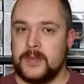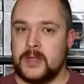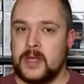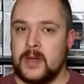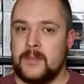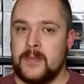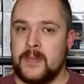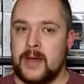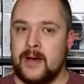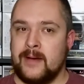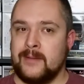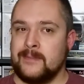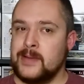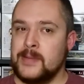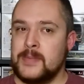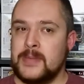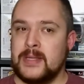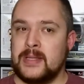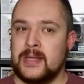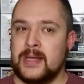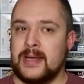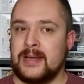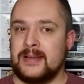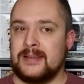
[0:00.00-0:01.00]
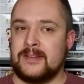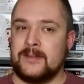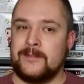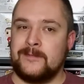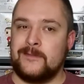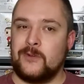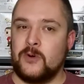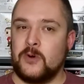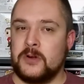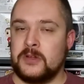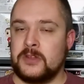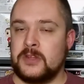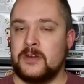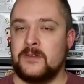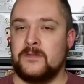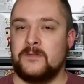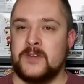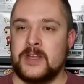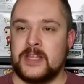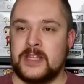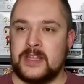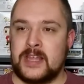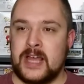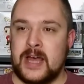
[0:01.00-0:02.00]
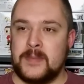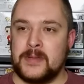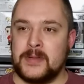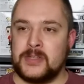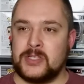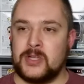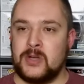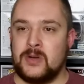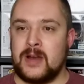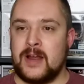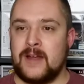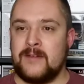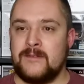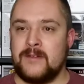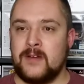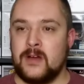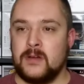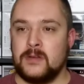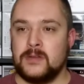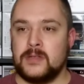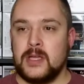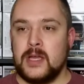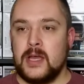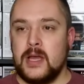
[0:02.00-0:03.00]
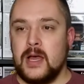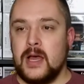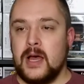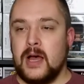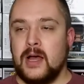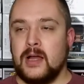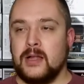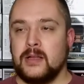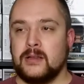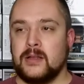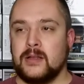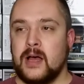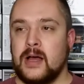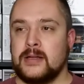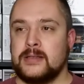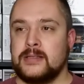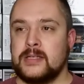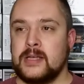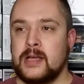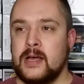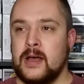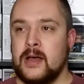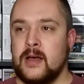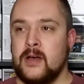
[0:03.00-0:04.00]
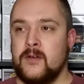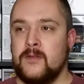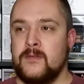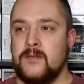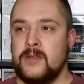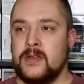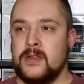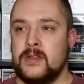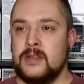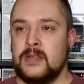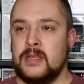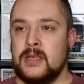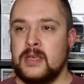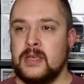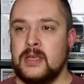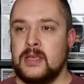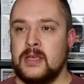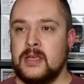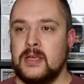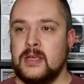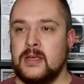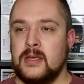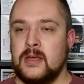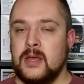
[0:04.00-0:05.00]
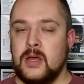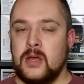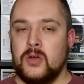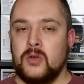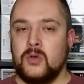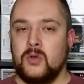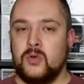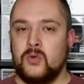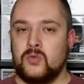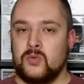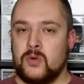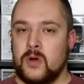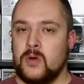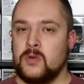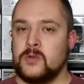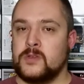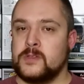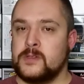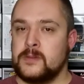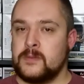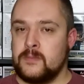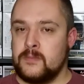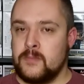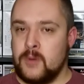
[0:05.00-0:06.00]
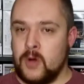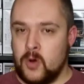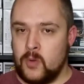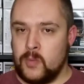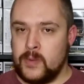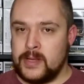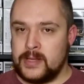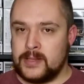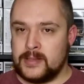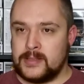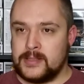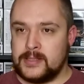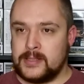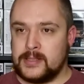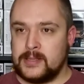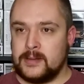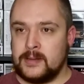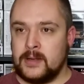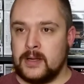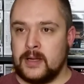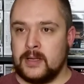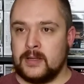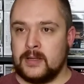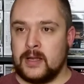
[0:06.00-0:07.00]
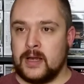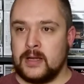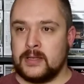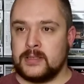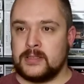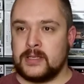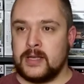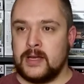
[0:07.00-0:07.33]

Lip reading: About maybe like the fourth and fifth episode, I found a lot of the gross moments, a lot